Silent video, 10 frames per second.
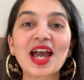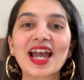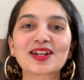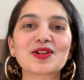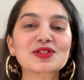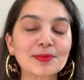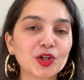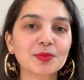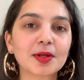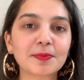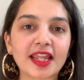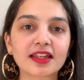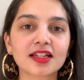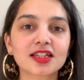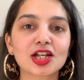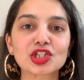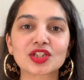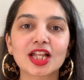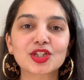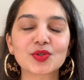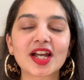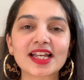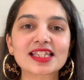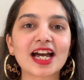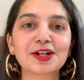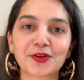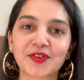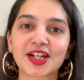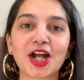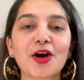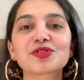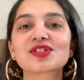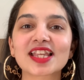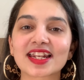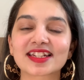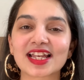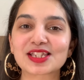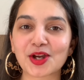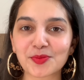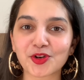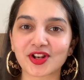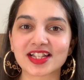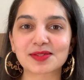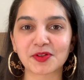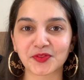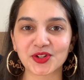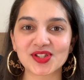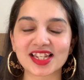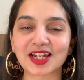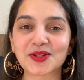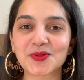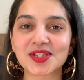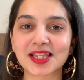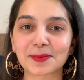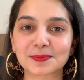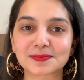and also I'm going to be playing it here so that you guys are aware how to sanitize your products before you start to use them.